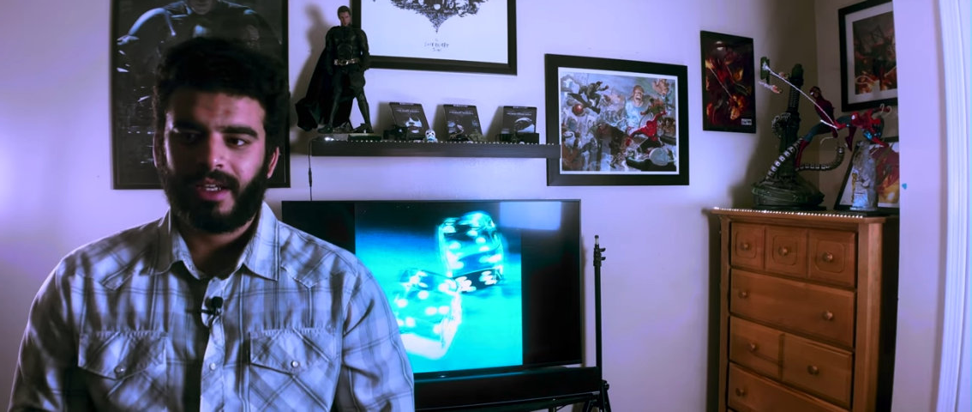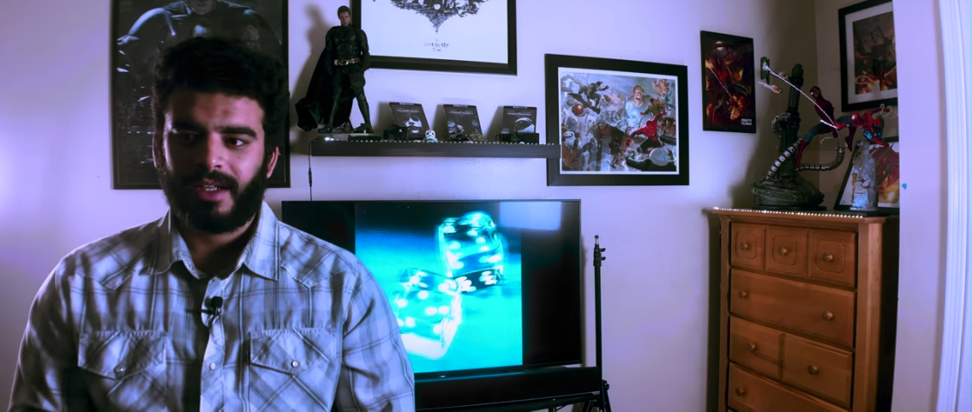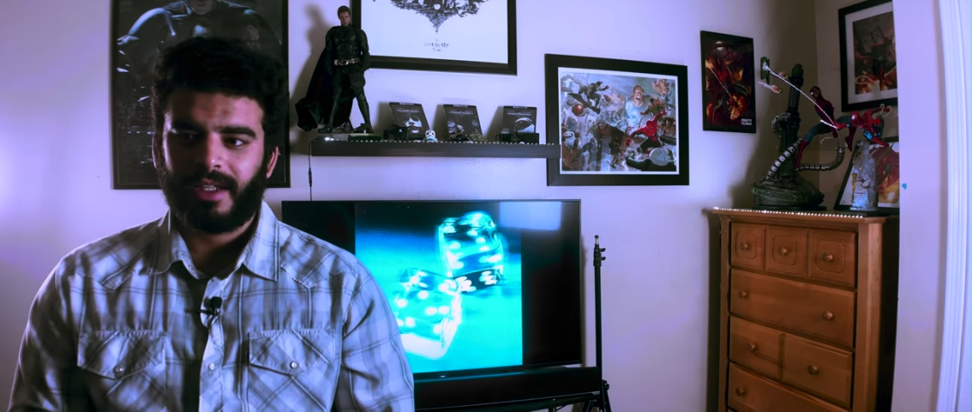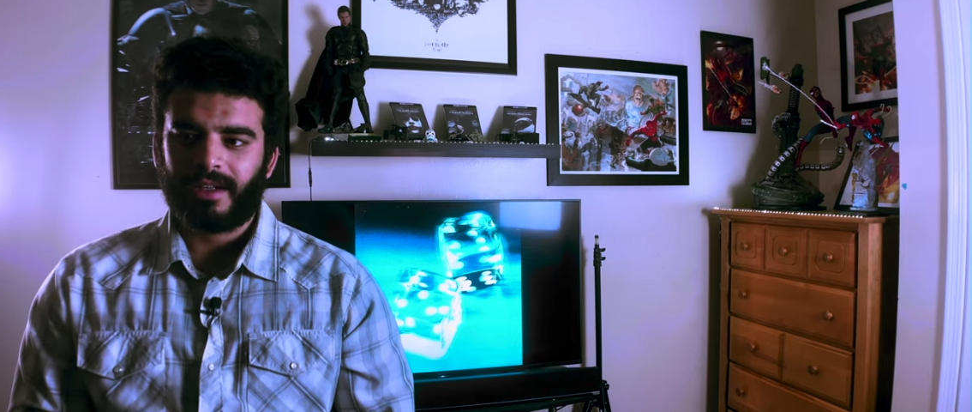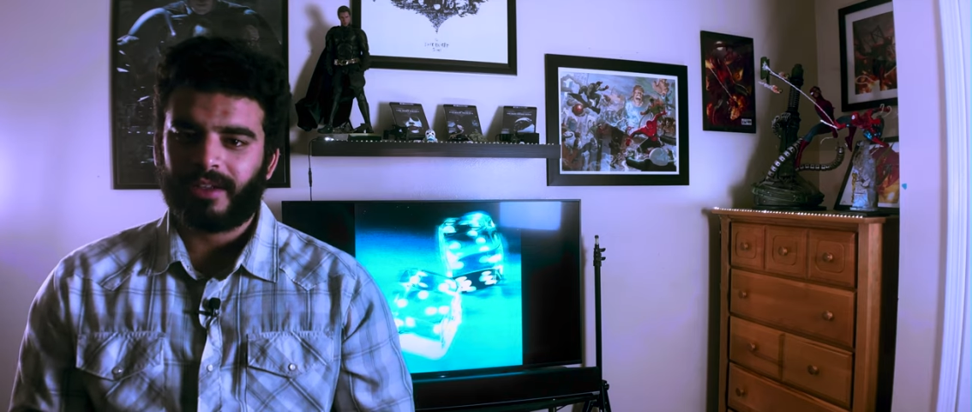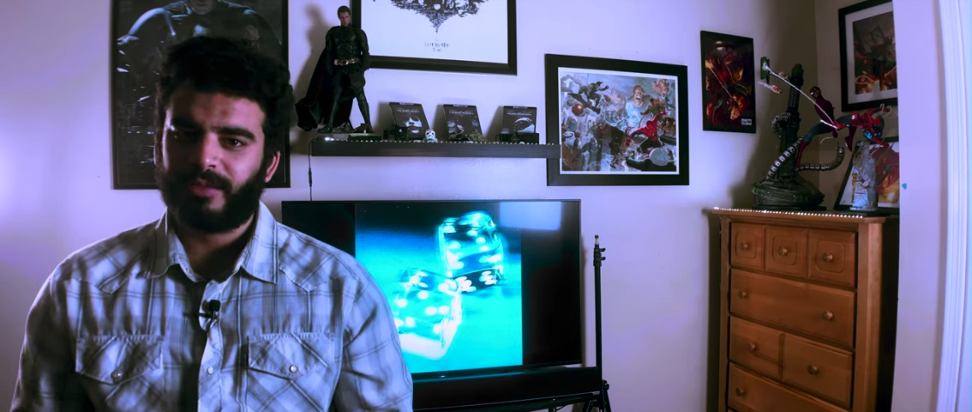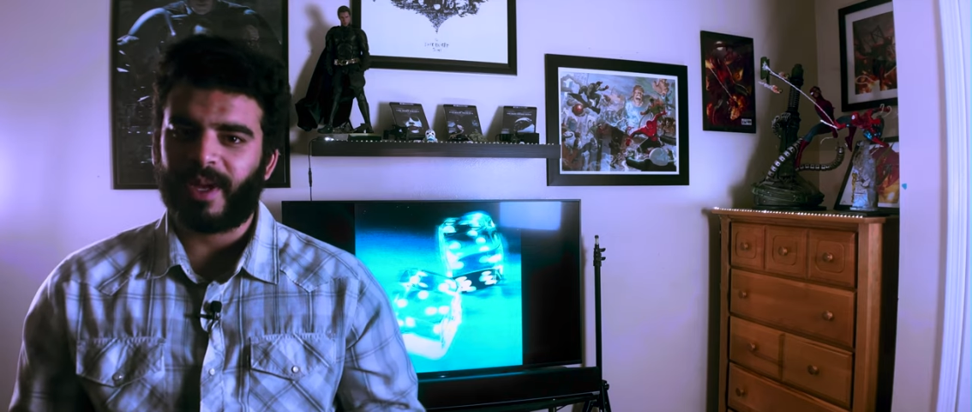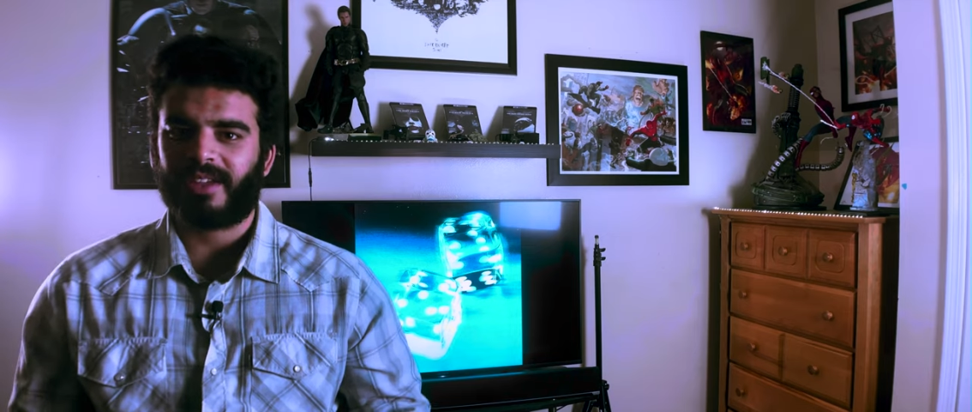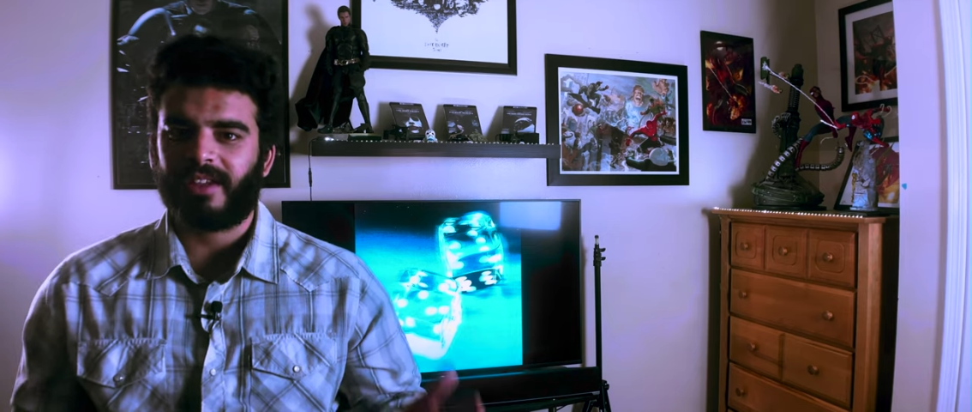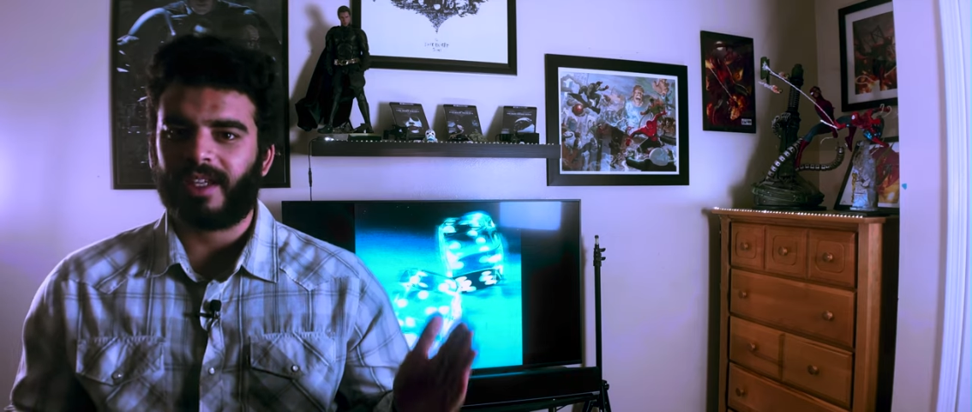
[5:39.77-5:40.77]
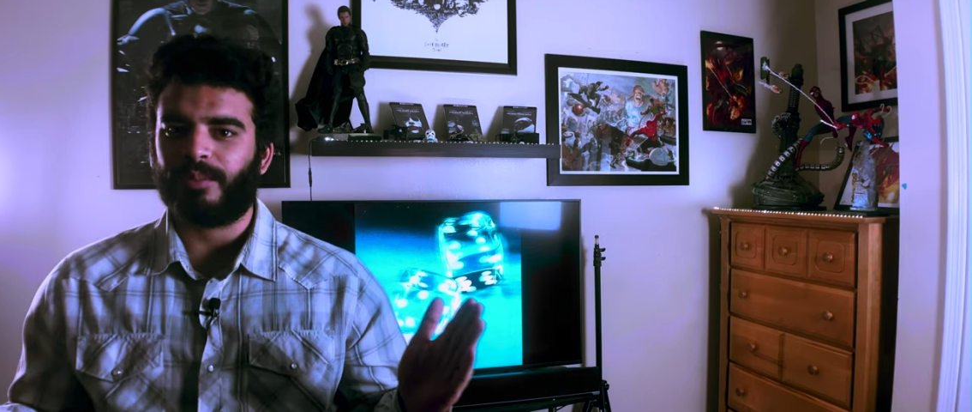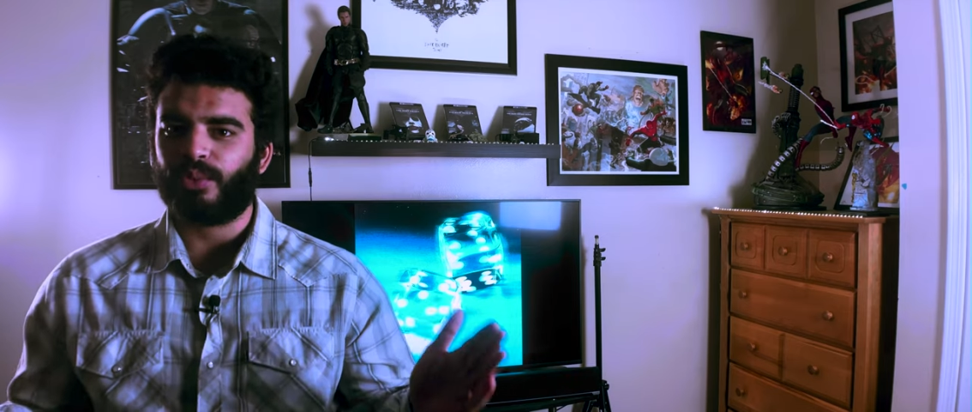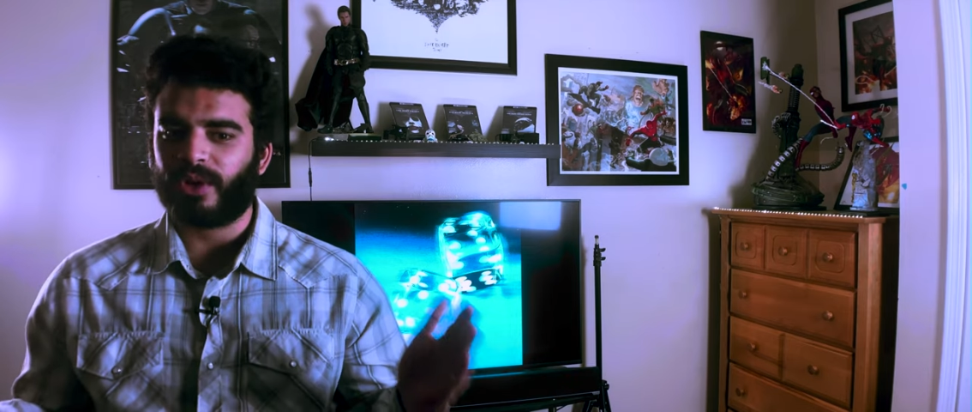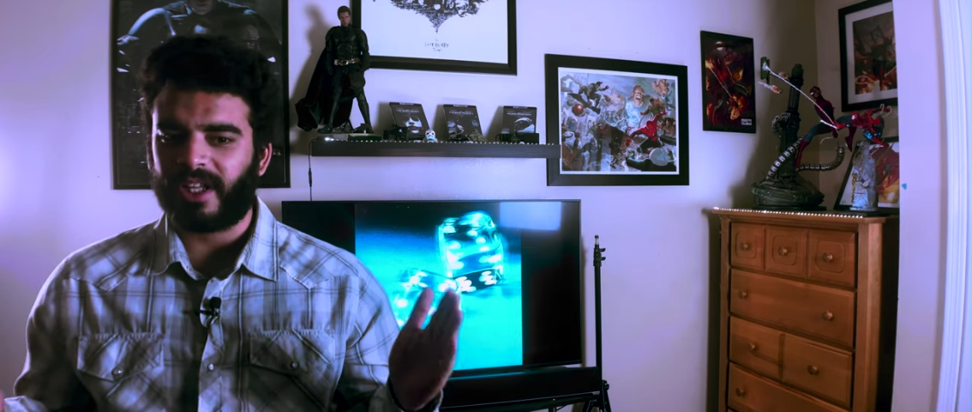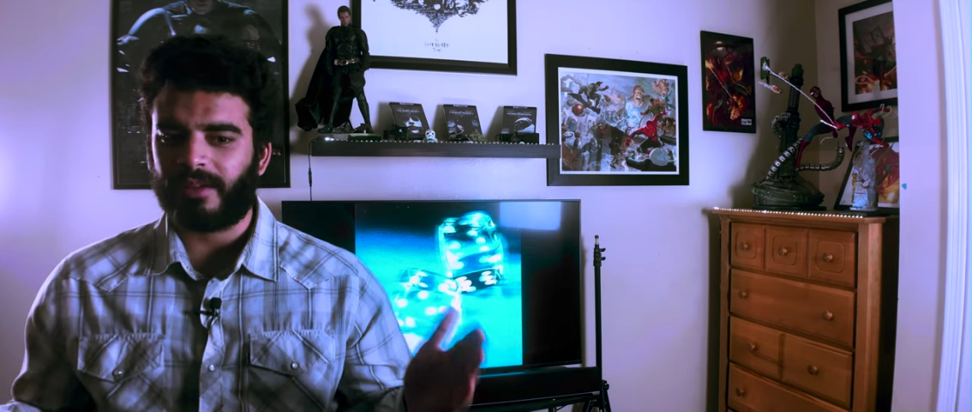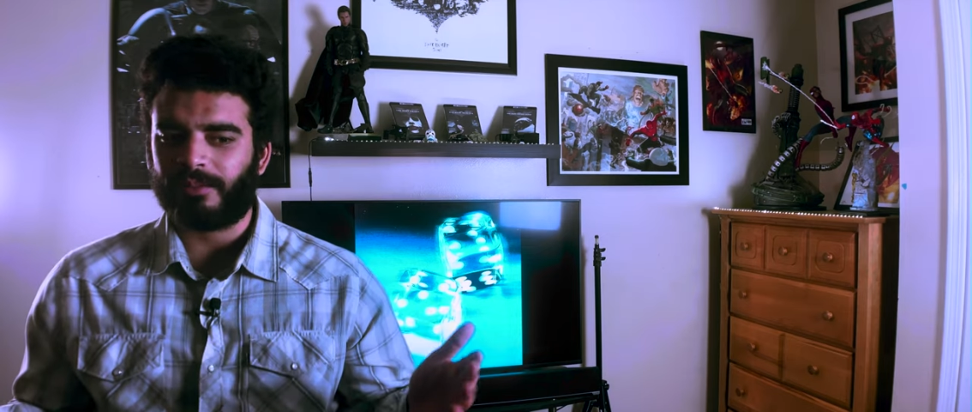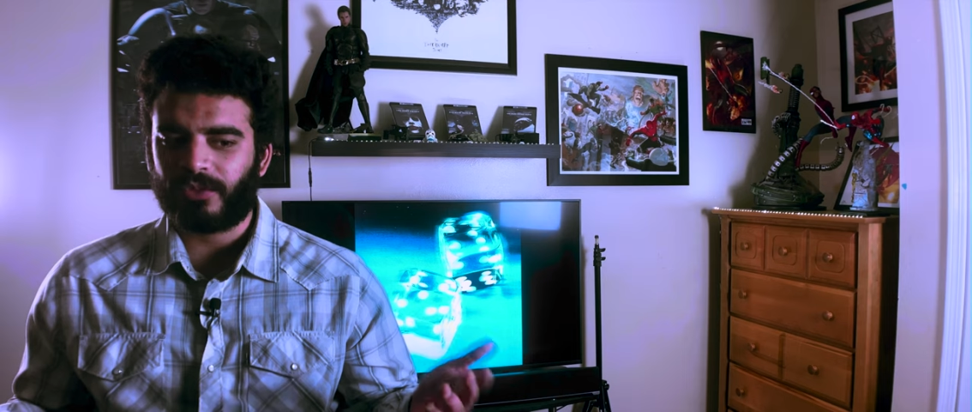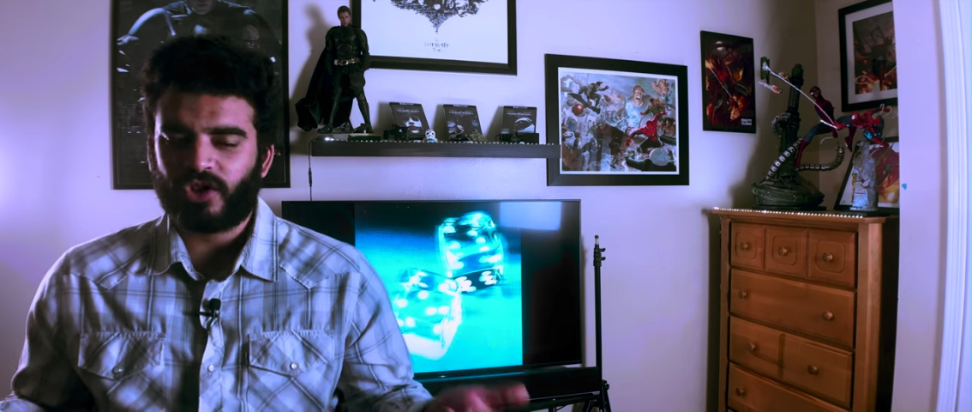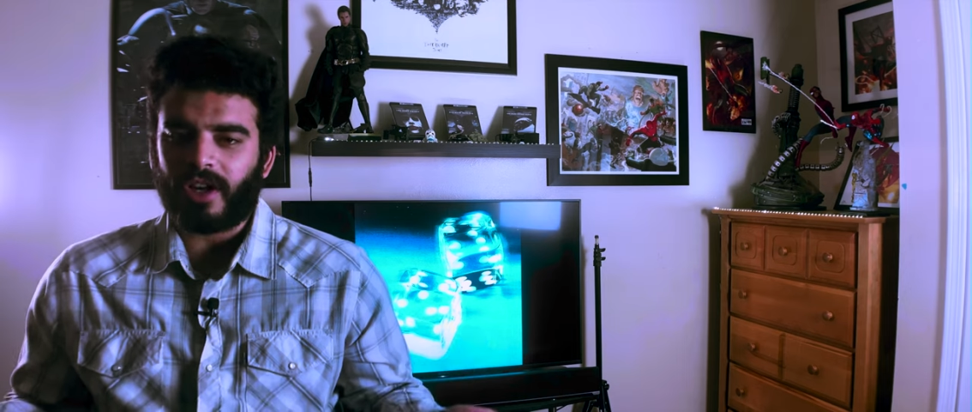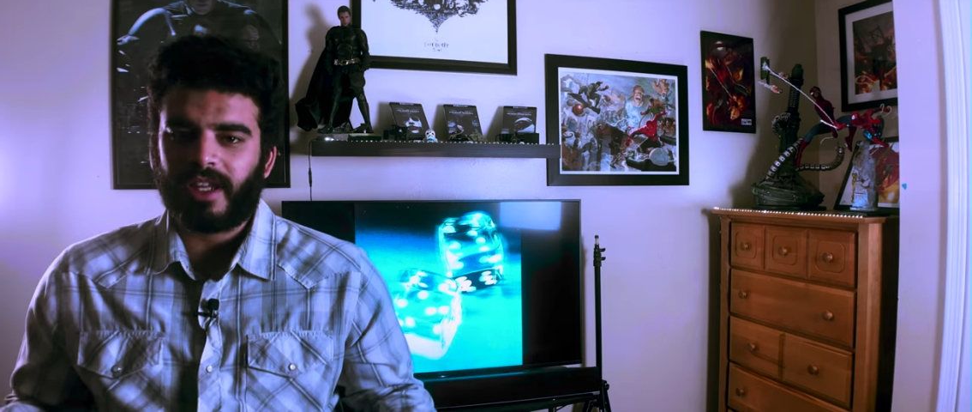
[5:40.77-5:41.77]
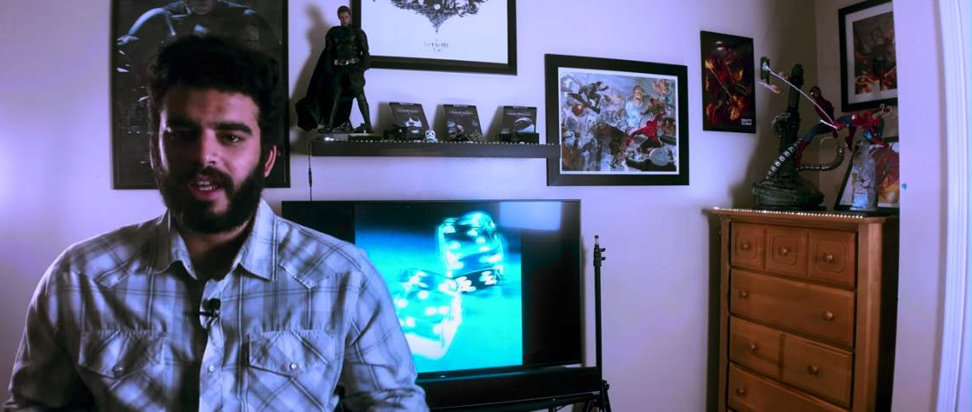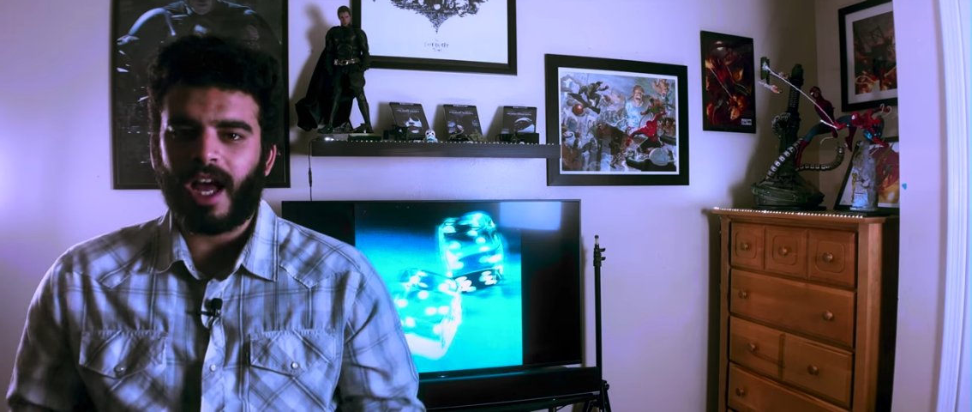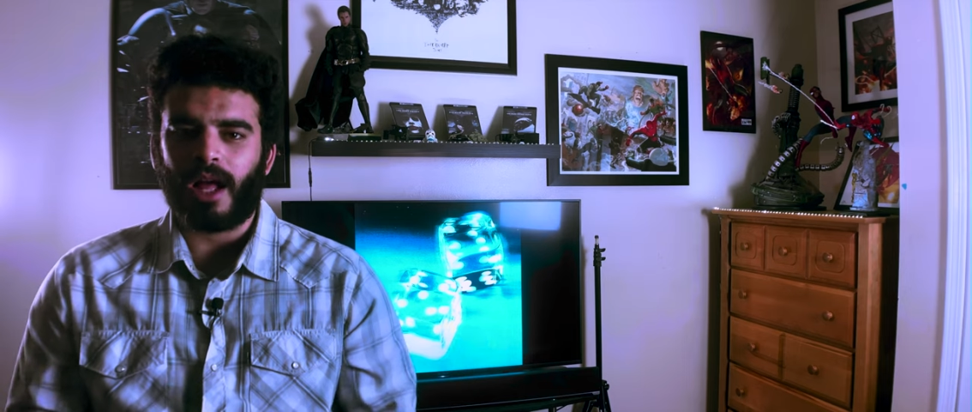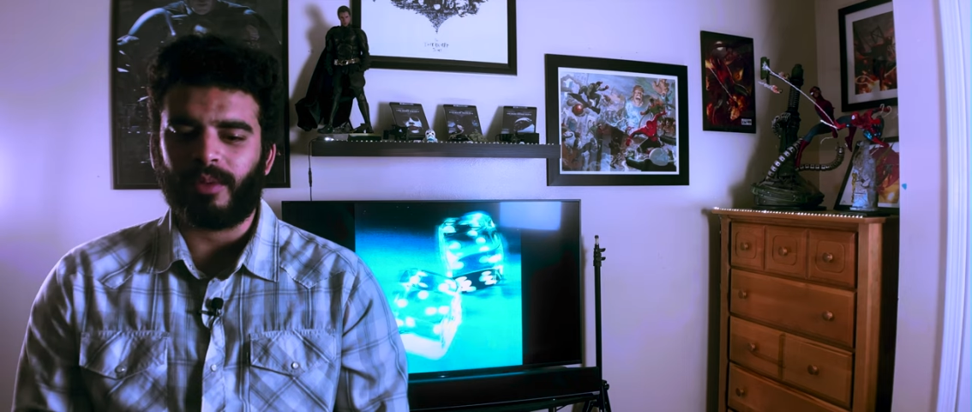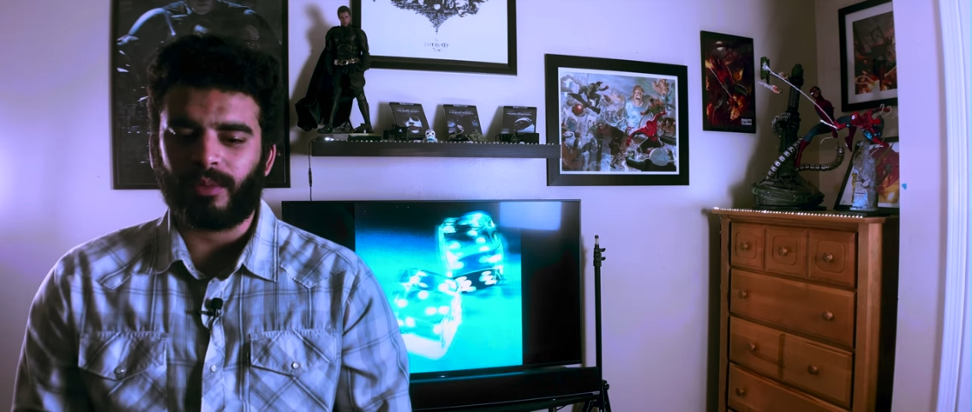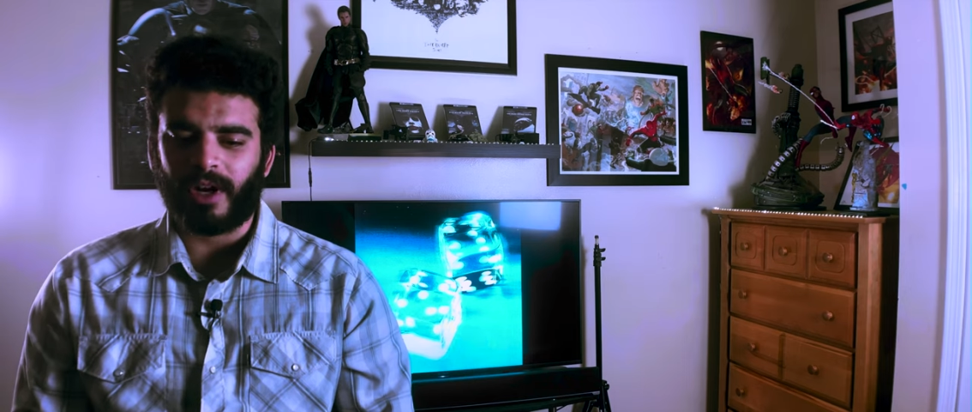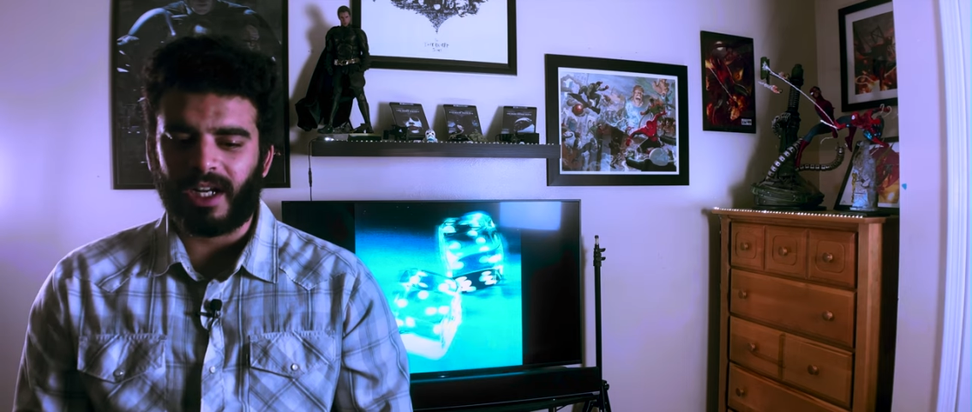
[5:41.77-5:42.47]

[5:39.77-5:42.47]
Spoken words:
you're expecting a pretty chunky album, right?